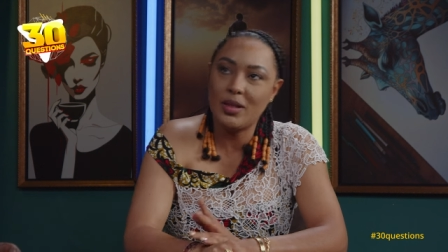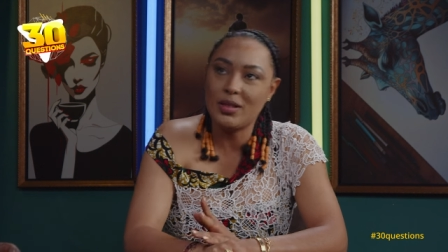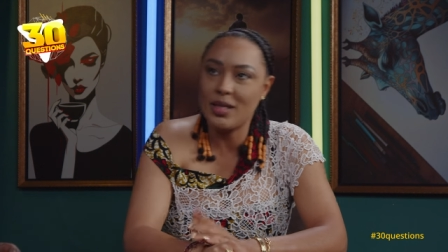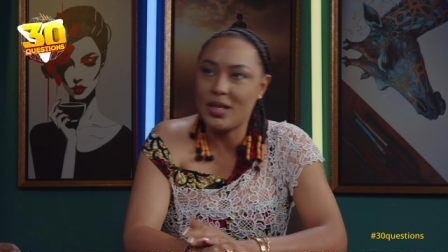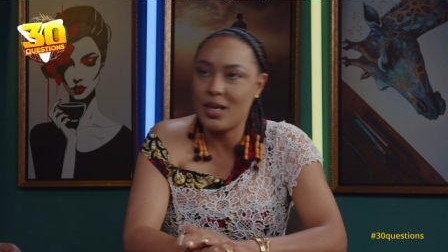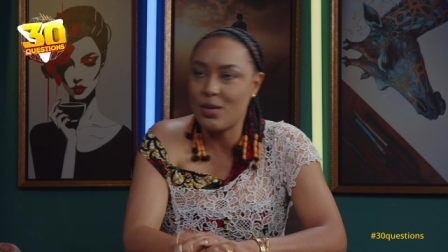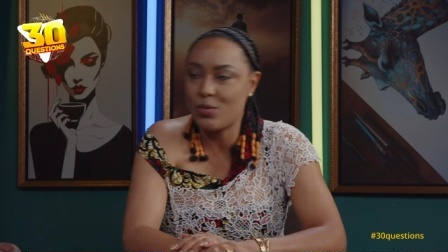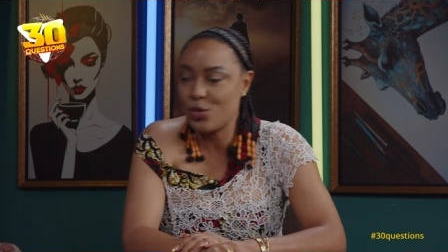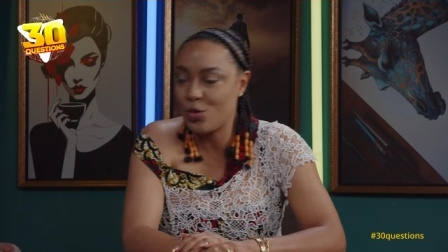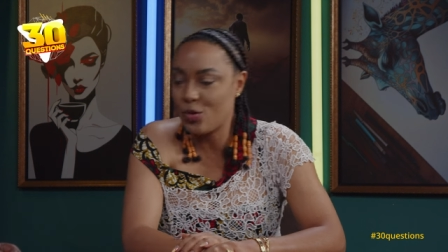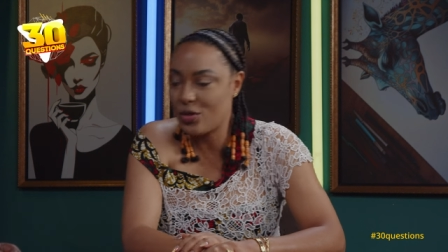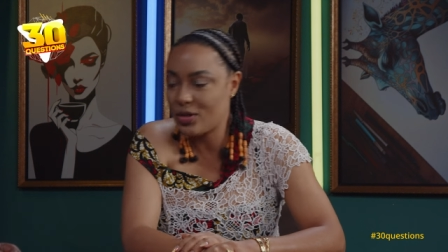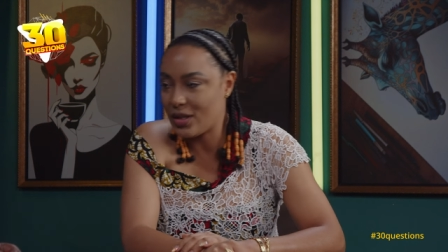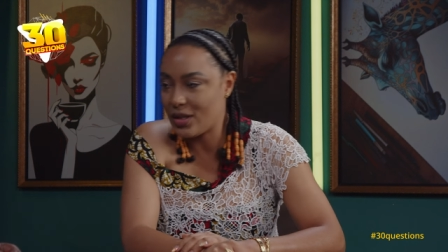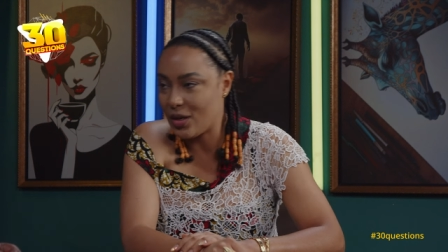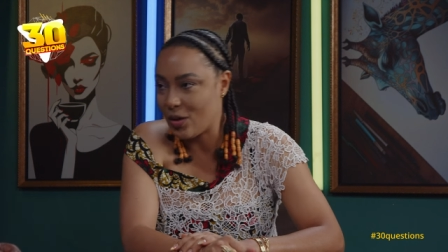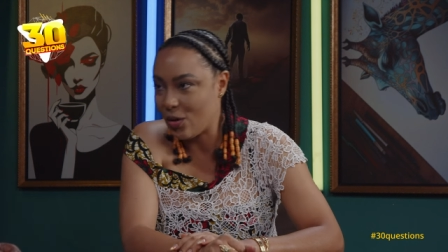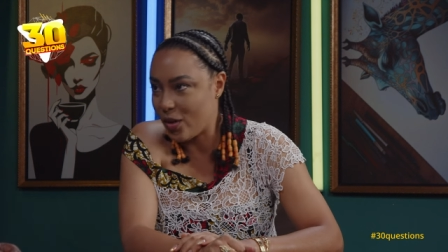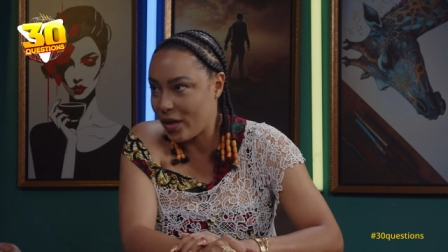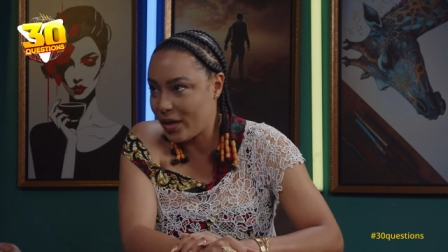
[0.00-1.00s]
And
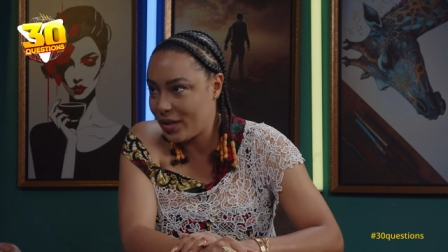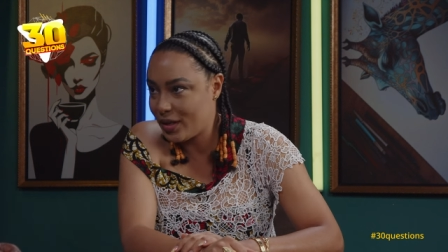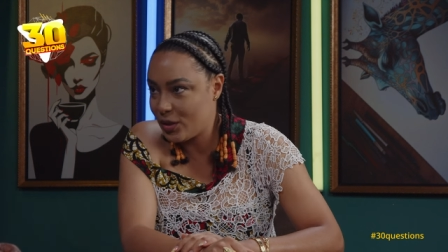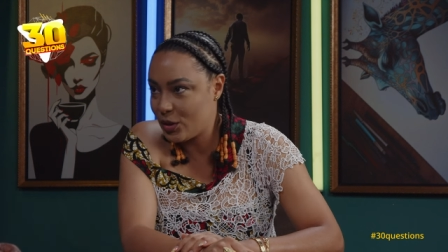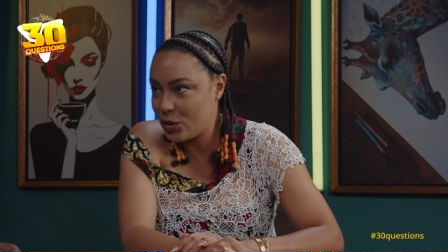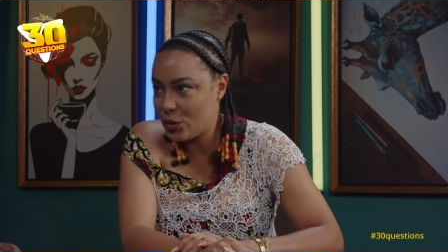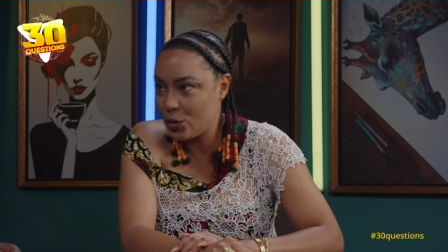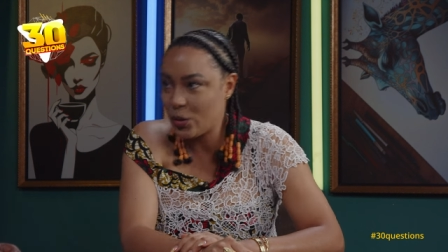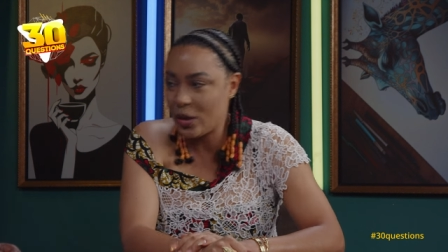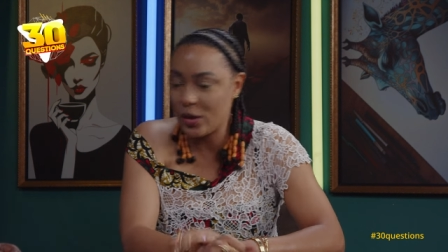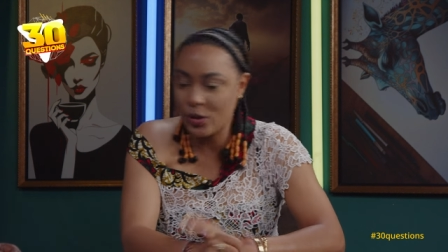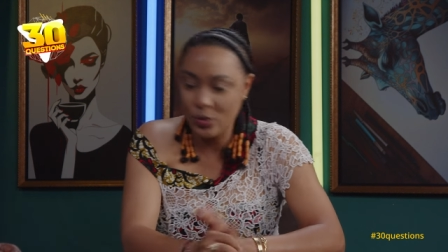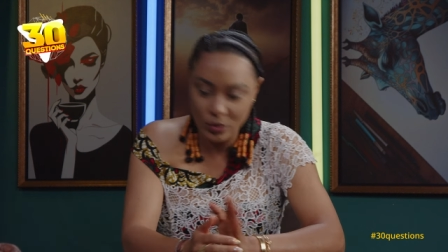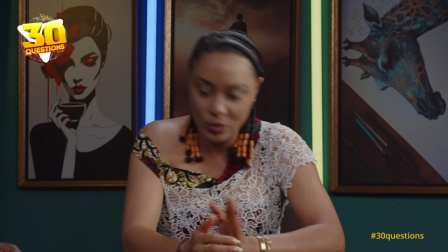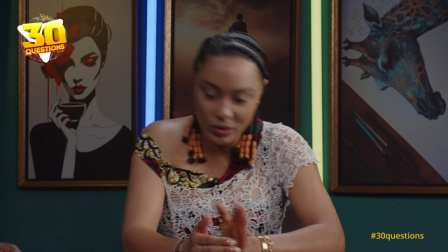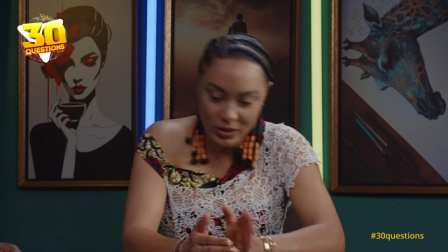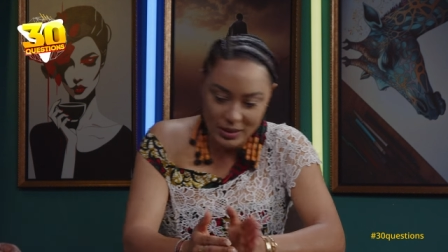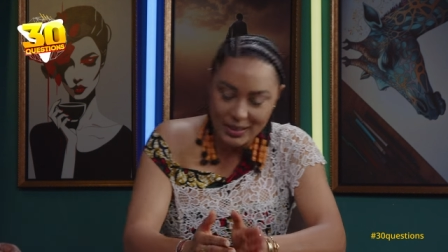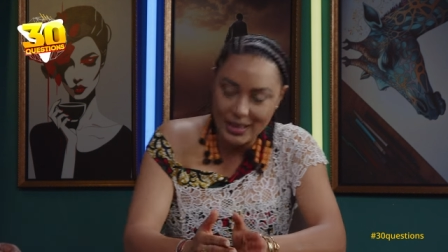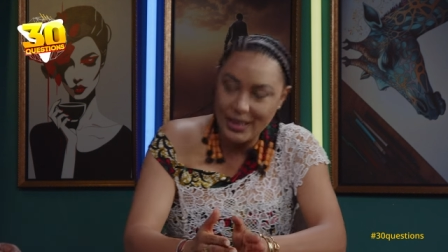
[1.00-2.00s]
so I don't
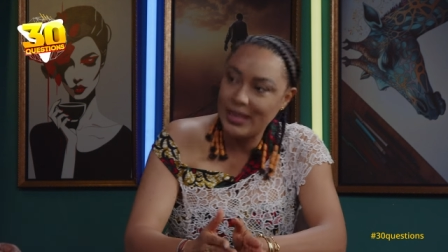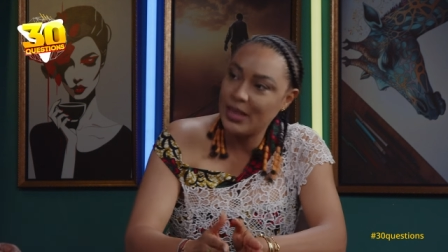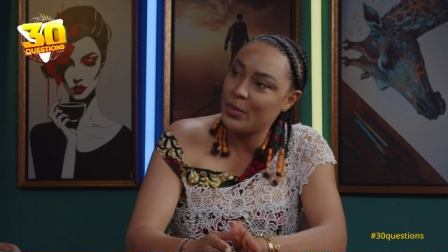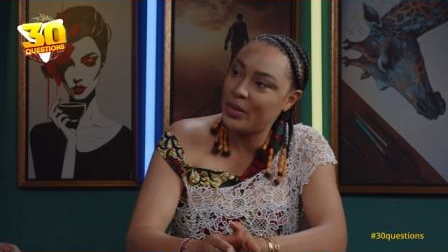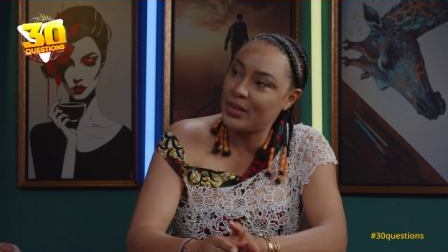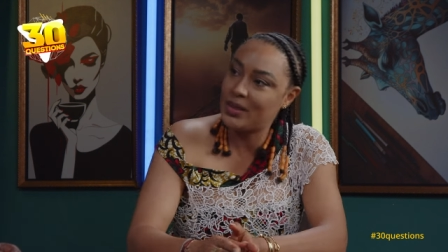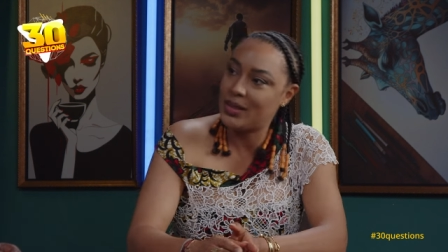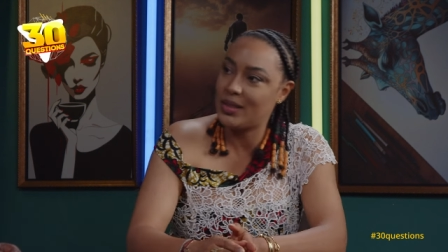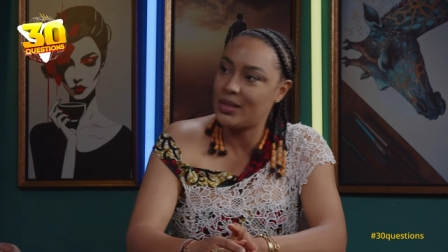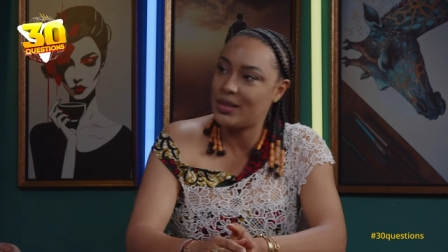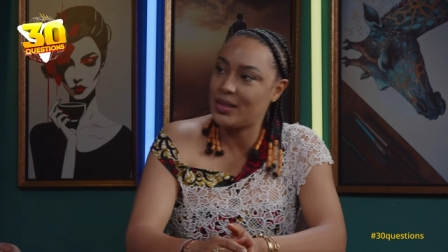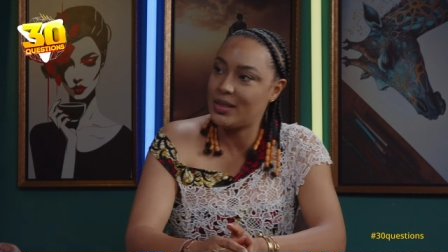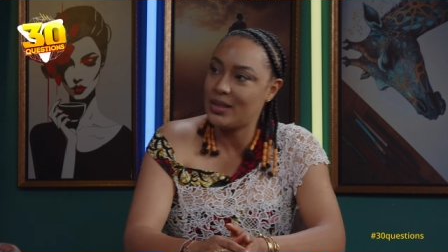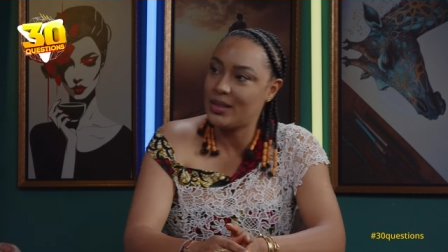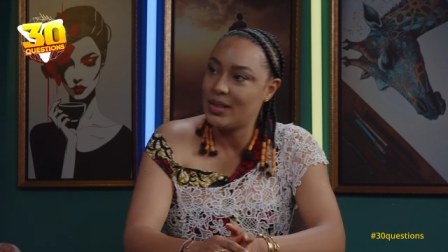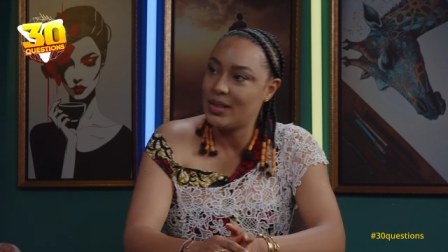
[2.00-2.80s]
want to again limit it,